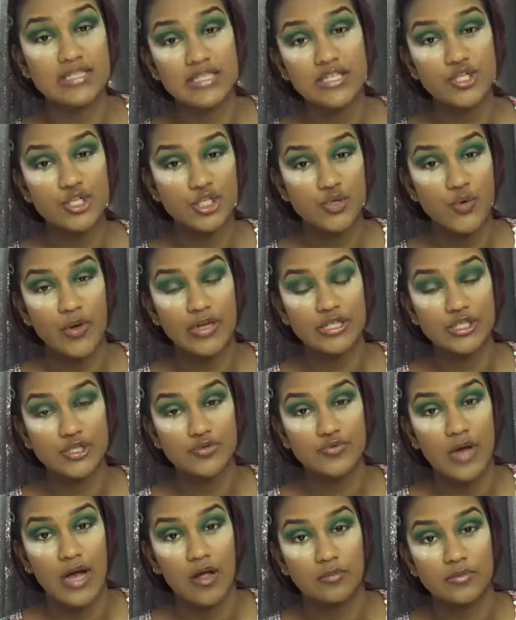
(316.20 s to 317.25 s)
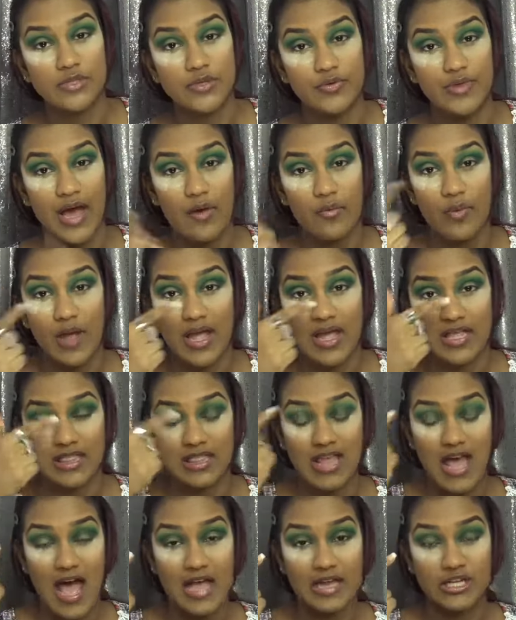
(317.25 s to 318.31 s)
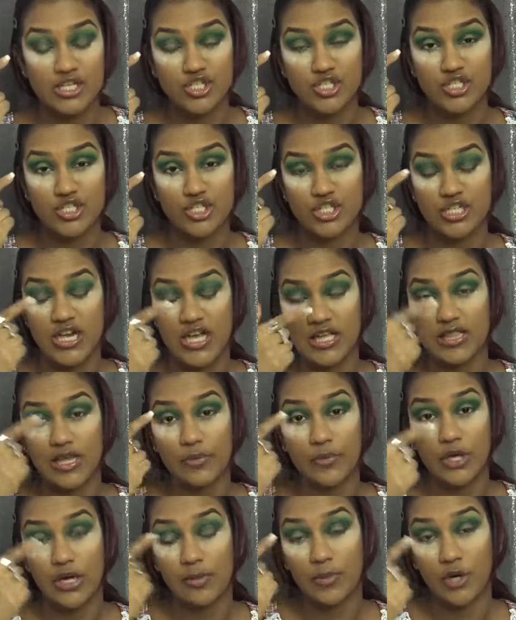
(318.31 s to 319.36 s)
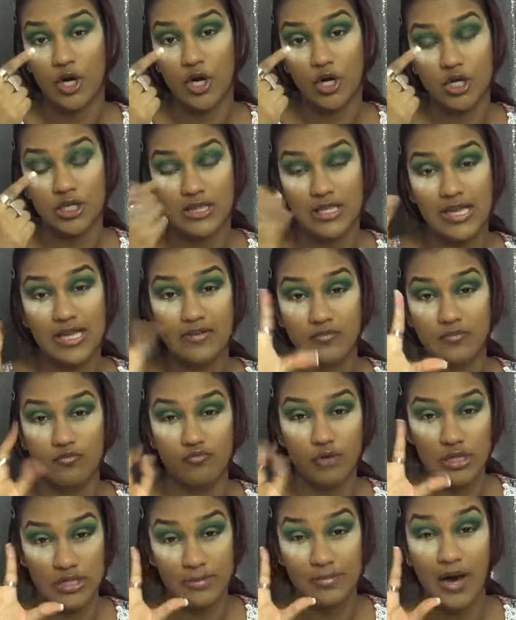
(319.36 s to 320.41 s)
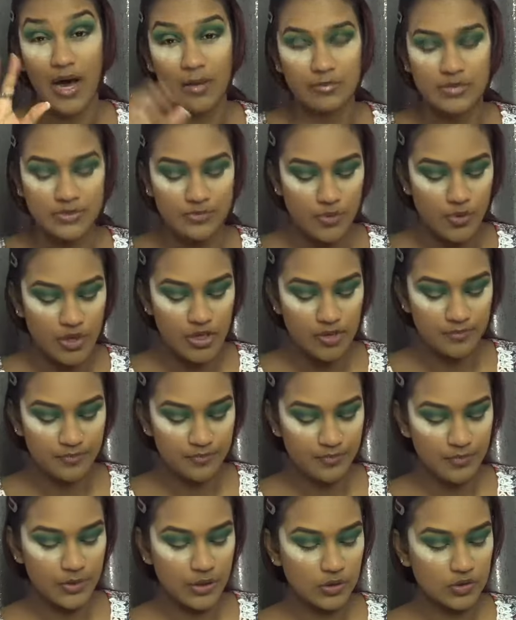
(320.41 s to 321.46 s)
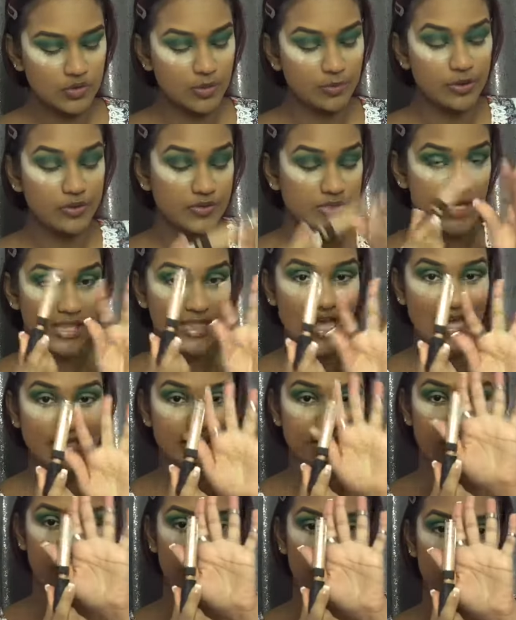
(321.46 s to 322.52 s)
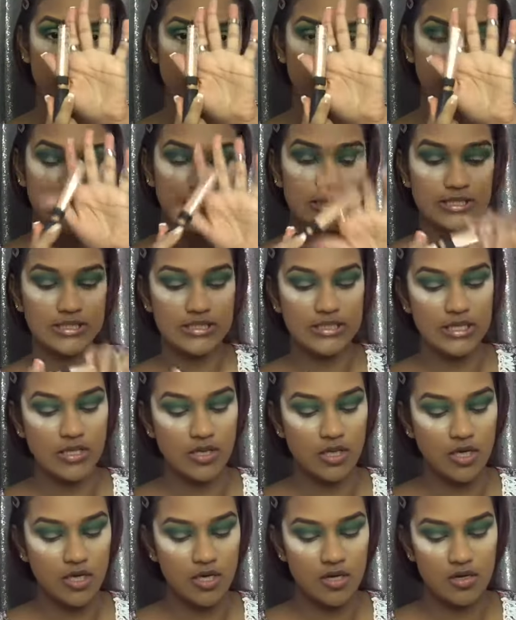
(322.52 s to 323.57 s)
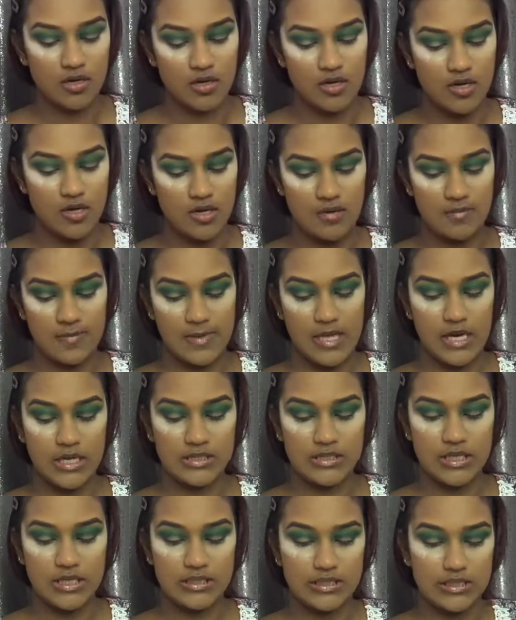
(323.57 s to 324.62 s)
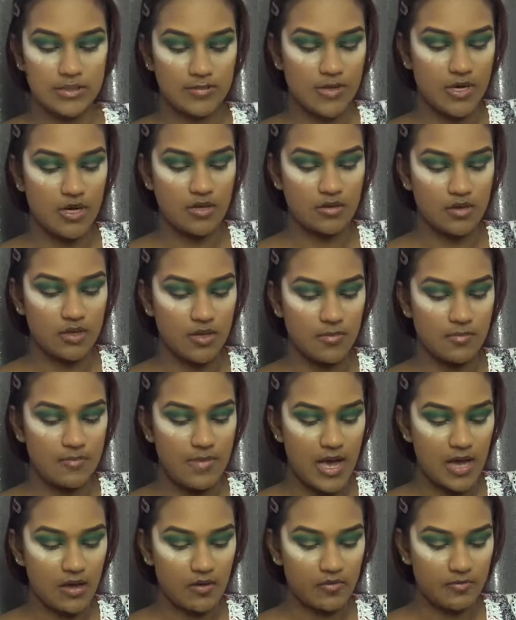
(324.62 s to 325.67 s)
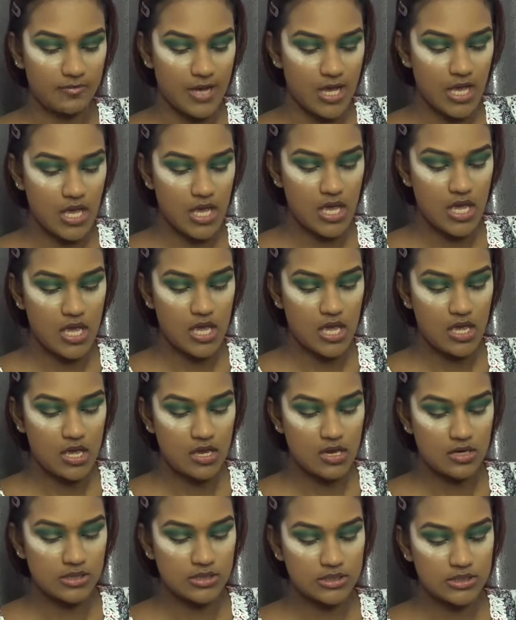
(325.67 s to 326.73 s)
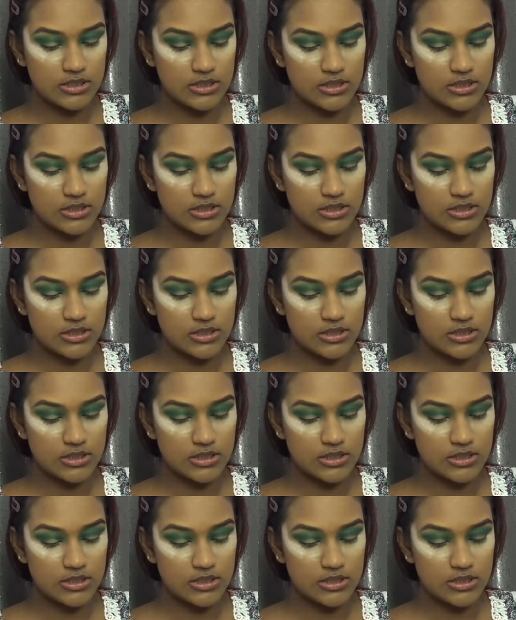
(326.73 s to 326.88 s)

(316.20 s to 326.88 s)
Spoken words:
This is just going to help so that way that shade that we're going to put on our lid really pops more. So I'm using that same Nars concealer. I'm going to take some on the back of my hand.